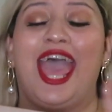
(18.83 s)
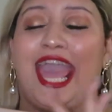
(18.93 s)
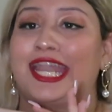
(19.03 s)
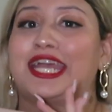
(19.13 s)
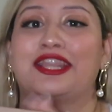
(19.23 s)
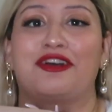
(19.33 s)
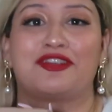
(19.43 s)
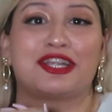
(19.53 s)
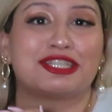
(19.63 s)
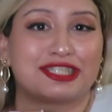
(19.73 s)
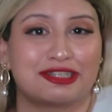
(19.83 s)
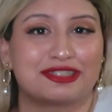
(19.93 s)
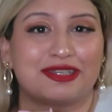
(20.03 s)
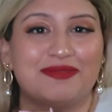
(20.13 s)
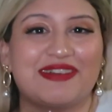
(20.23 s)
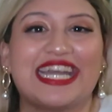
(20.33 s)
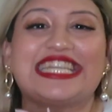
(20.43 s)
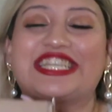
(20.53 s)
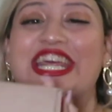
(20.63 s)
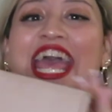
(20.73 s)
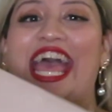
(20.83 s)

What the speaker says: and I love her so, so much.